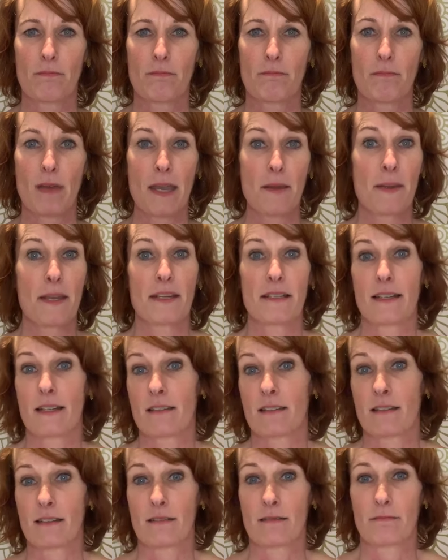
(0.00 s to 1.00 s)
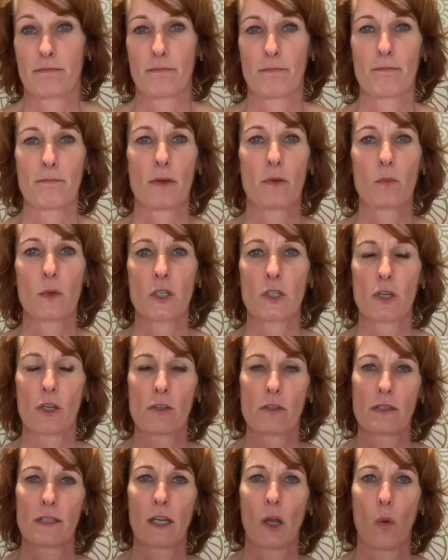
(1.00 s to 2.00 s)
Maybe it doesn't, but we're
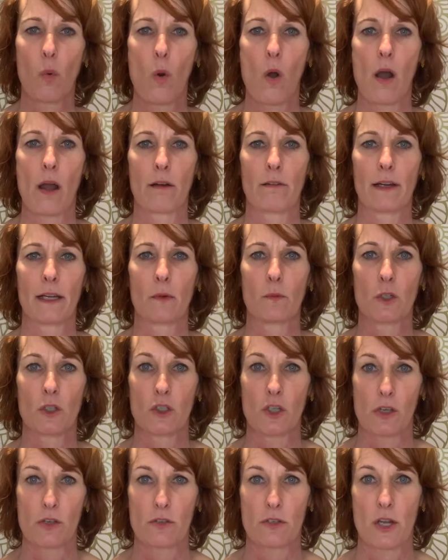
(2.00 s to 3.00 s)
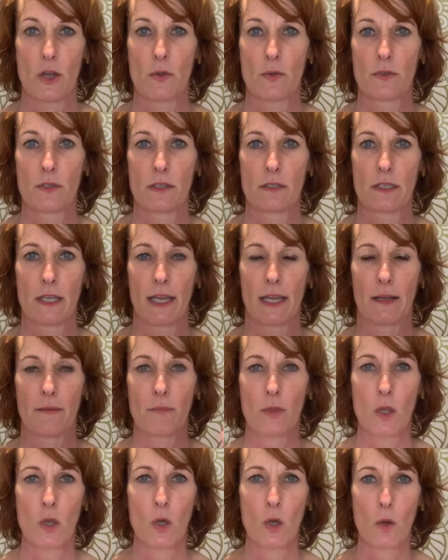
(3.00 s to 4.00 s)
just inquiring, we're just noticing.
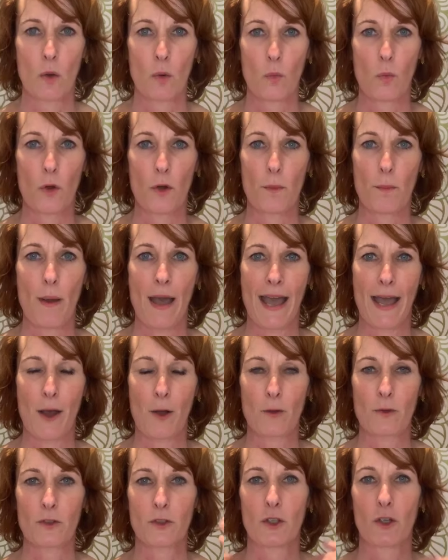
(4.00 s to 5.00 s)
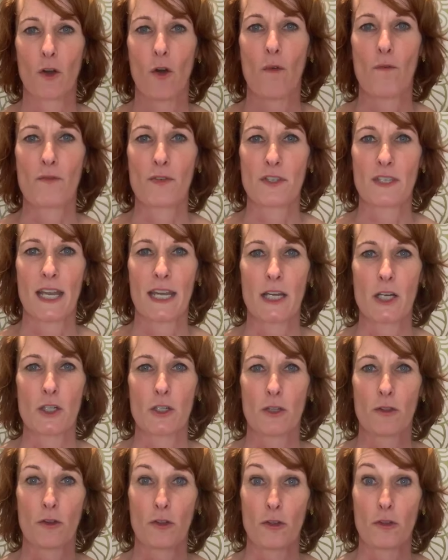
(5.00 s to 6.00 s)
What about the
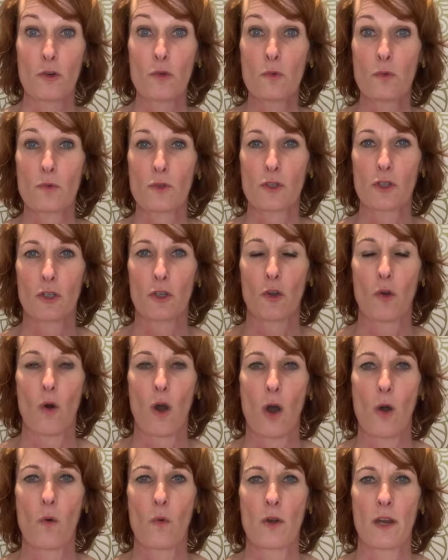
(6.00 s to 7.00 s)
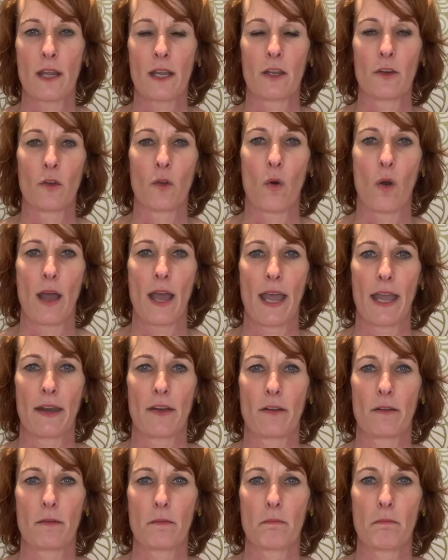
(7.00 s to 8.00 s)
conversation, the thoughts that you're holding in your head?
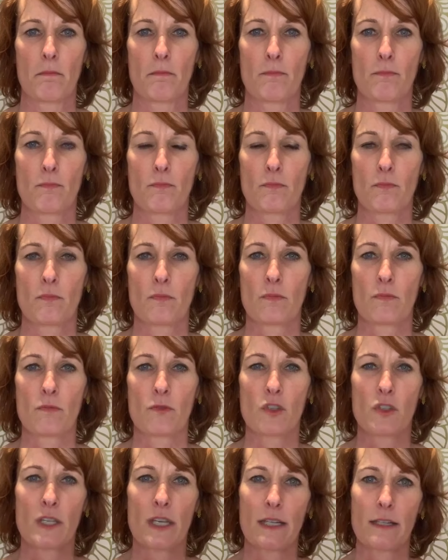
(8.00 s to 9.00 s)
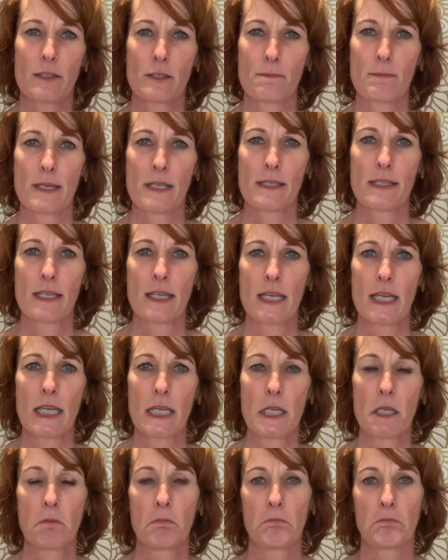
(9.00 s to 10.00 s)
Still as
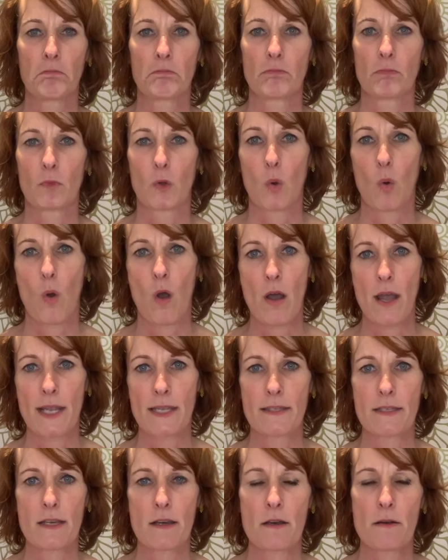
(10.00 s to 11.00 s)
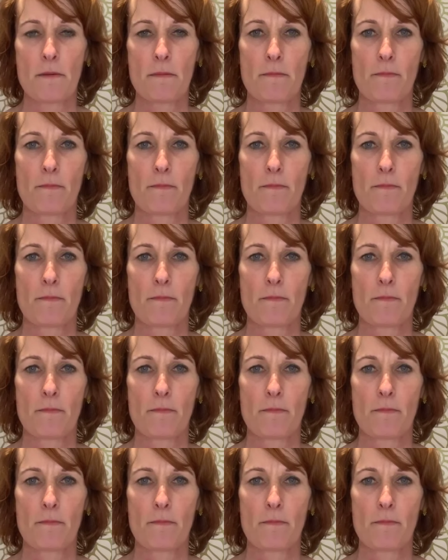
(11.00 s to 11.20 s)
busy, quieter?